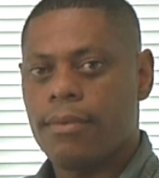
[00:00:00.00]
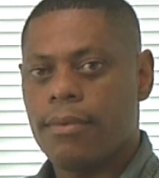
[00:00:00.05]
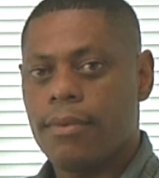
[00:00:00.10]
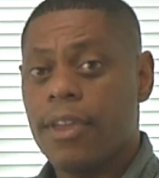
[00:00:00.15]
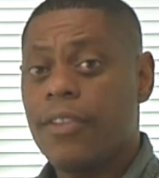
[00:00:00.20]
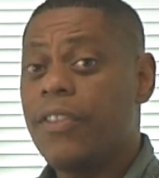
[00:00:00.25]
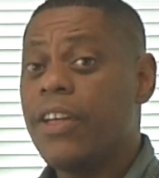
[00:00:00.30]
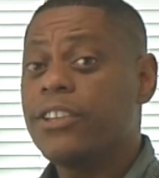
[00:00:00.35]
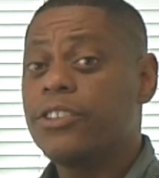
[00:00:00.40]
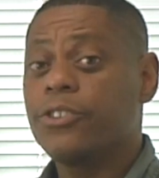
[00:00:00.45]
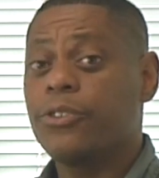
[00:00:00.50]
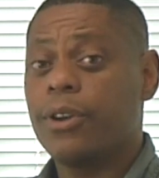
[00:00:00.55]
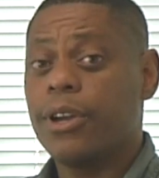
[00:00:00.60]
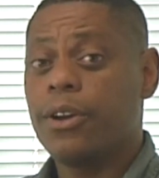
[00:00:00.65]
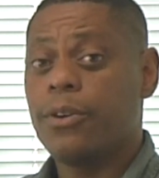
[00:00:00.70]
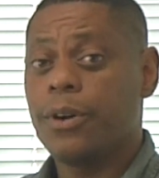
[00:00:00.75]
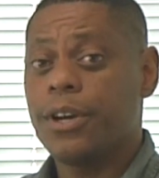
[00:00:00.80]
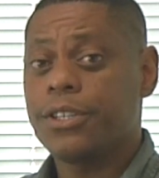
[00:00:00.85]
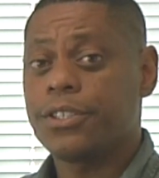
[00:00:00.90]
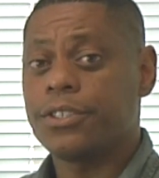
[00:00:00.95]
Yeah, that's a great
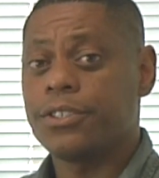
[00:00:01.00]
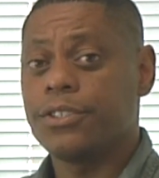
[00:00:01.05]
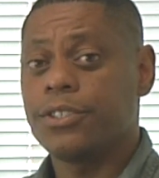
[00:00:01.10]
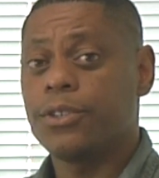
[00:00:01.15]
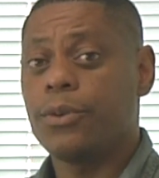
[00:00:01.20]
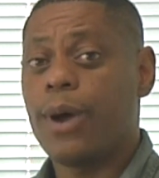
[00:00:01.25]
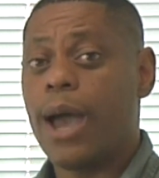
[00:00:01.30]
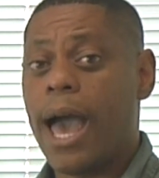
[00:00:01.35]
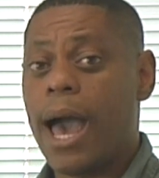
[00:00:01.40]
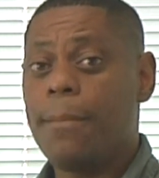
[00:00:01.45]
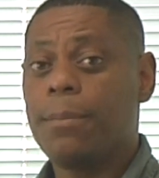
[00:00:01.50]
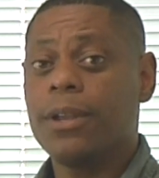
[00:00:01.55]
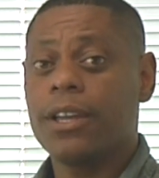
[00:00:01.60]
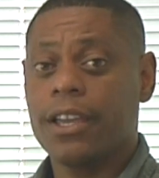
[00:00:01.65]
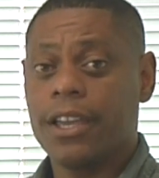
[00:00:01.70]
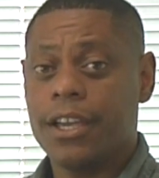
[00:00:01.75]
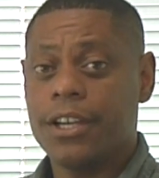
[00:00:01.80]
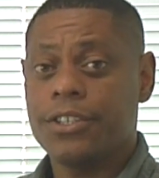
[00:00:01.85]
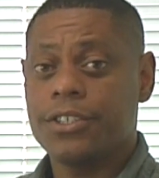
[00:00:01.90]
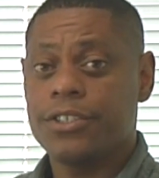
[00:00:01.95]
question. So
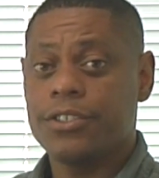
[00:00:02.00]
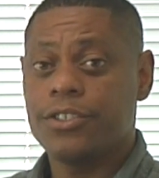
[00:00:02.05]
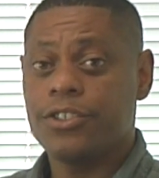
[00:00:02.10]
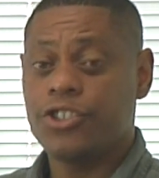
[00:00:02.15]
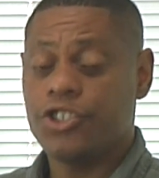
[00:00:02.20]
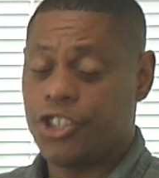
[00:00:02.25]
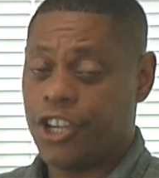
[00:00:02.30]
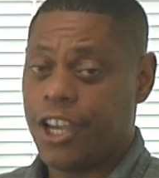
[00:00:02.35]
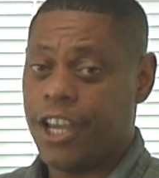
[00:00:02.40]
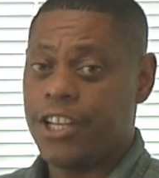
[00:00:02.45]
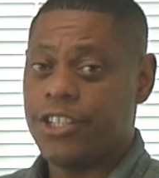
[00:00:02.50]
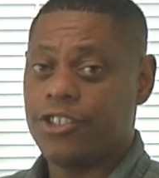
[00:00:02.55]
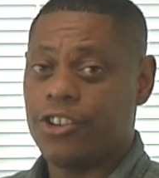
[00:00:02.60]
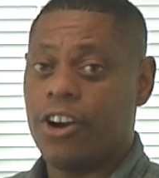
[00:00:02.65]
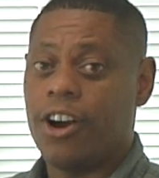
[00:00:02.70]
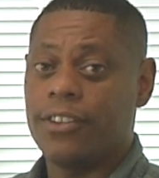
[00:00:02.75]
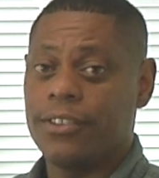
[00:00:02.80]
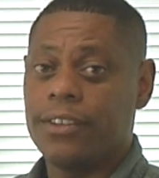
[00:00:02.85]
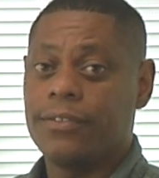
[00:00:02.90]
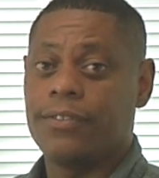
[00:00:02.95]
applications change
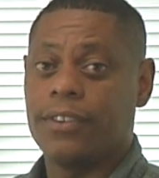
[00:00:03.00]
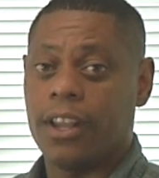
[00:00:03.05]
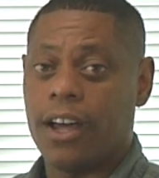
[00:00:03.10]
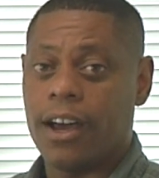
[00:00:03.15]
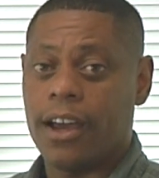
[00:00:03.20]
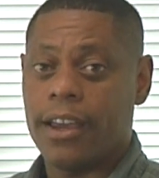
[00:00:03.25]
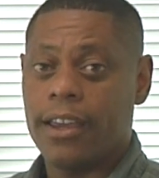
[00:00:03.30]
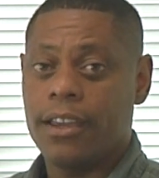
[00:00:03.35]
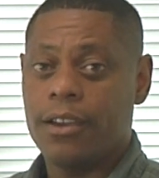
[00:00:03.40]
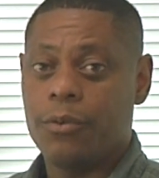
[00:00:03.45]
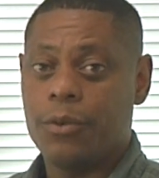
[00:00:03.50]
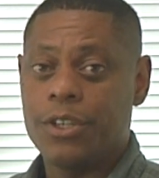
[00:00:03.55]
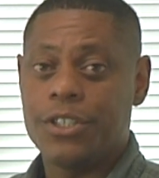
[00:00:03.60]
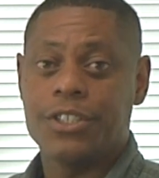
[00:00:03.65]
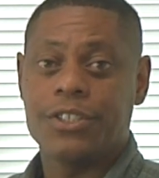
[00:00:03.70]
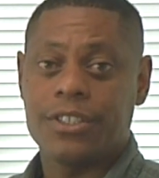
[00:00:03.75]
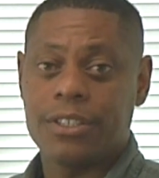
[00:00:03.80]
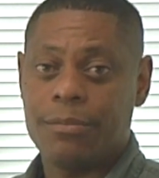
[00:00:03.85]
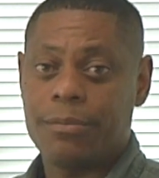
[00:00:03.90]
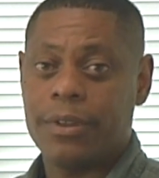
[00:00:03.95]
on the fly, which
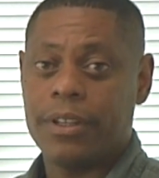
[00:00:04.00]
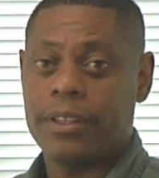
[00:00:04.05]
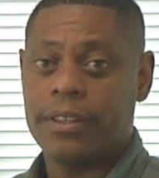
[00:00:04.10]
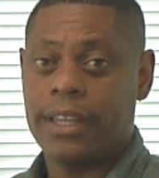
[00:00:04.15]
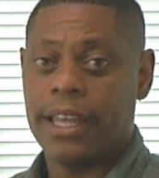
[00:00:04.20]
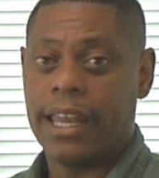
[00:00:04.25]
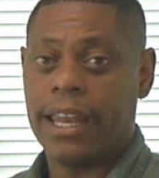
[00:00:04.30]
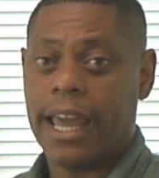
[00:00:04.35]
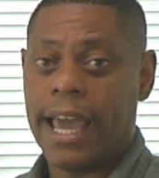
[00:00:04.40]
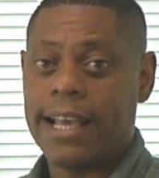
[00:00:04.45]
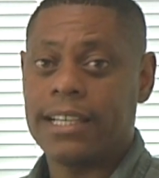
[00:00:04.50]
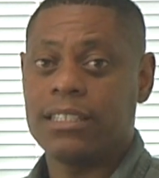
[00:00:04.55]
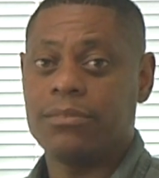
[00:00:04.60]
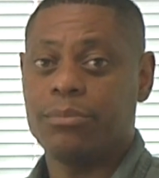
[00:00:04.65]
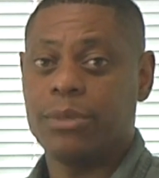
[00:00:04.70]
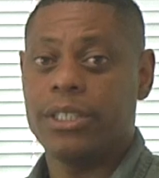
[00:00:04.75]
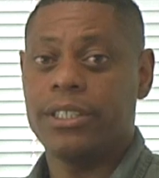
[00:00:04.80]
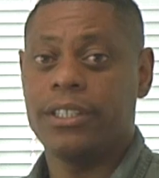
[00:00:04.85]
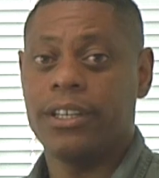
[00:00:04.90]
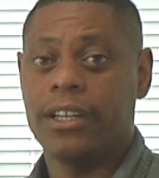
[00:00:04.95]
is something that hasn't
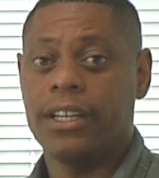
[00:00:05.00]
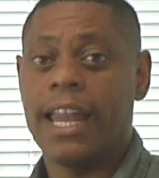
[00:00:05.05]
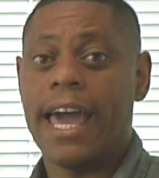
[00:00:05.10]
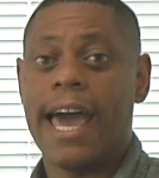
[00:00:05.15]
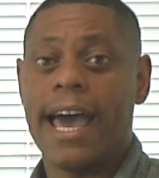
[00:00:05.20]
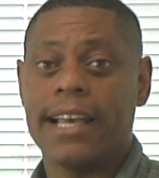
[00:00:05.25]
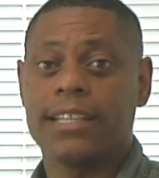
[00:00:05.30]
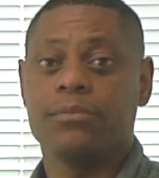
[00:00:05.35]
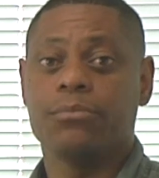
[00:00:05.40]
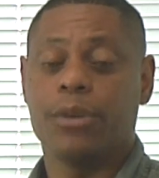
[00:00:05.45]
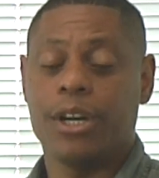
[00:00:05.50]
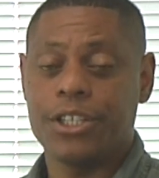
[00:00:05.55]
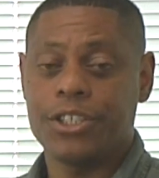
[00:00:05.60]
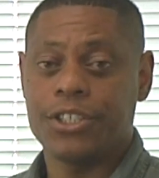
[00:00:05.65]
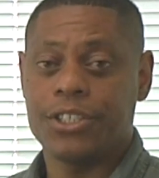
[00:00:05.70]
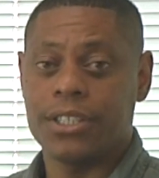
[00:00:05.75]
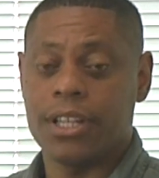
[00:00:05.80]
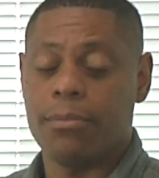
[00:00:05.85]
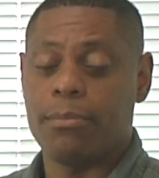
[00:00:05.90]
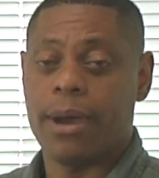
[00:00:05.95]
been done as much
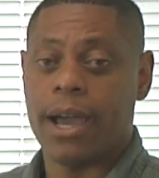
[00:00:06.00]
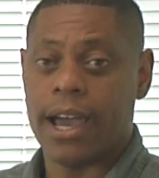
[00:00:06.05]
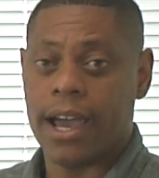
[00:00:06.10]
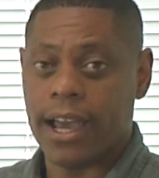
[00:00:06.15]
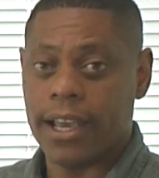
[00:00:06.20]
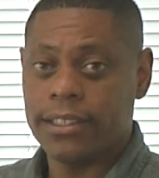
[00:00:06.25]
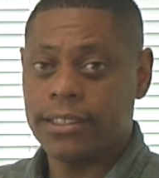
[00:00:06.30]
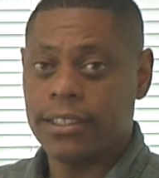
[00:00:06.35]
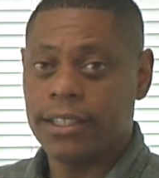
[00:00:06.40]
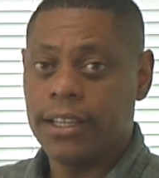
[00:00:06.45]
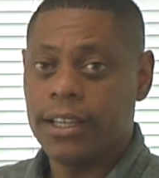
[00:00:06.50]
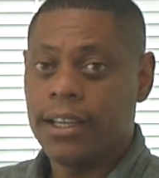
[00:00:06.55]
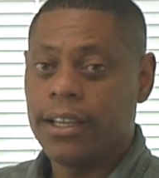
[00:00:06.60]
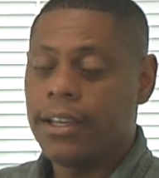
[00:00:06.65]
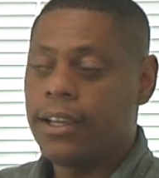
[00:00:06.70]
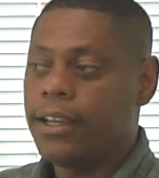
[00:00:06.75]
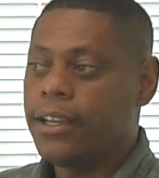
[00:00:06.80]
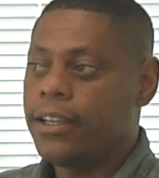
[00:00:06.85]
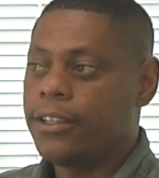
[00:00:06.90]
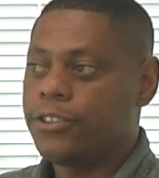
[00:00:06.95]
in the past.
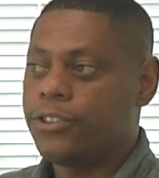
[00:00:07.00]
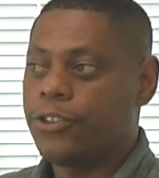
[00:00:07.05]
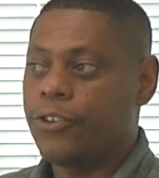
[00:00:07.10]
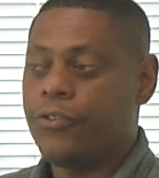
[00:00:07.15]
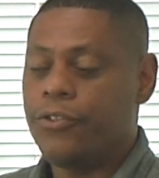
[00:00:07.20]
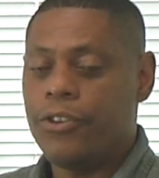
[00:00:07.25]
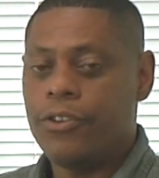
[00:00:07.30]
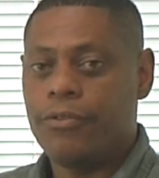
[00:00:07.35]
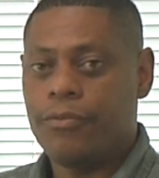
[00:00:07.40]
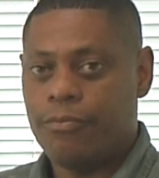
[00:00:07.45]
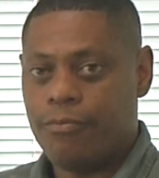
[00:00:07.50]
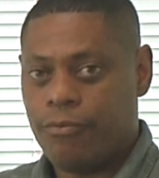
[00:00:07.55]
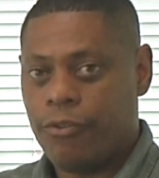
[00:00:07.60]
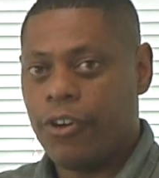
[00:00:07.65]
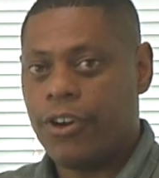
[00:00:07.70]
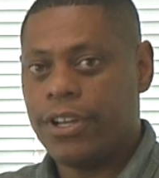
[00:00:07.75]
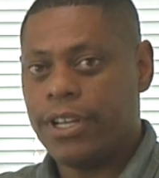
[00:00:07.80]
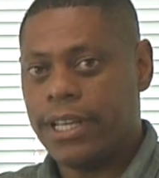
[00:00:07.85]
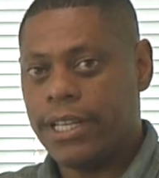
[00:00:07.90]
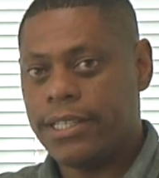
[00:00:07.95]
So, you,
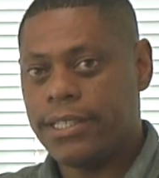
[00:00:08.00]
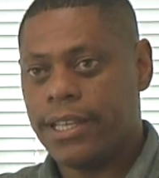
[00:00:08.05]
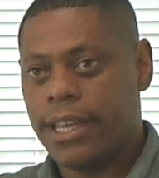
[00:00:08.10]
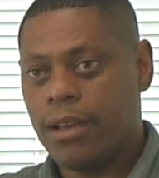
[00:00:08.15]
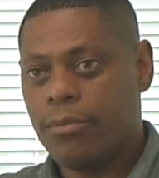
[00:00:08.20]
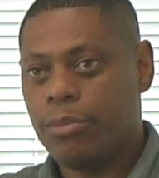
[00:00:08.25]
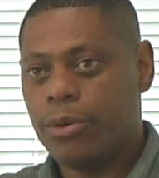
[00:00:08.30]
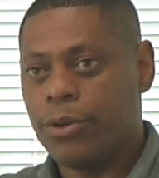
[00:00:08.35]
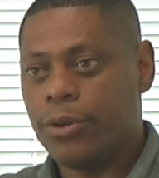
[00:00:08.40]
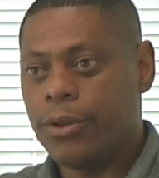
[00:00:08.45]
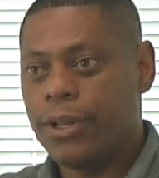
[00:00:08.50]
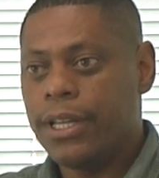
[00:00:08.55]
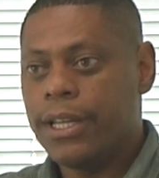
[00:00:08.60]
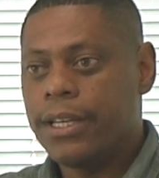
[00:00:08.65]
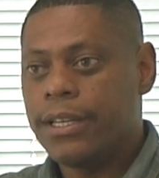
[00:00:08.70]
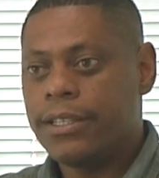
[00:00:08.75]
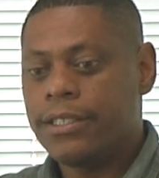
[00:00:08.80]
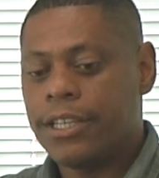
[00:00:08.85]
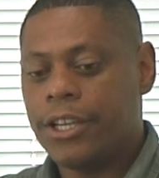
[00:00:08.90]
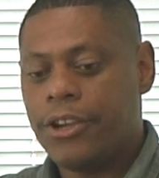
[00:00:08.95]
for example,
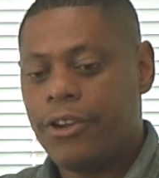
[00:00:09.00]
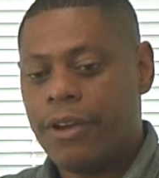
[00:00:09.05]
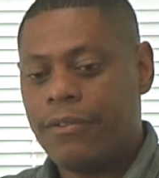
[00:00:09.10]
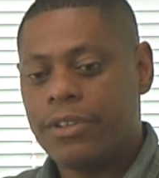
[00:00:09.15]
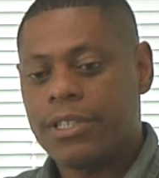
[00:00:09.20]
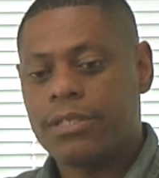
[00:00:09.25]
say you have a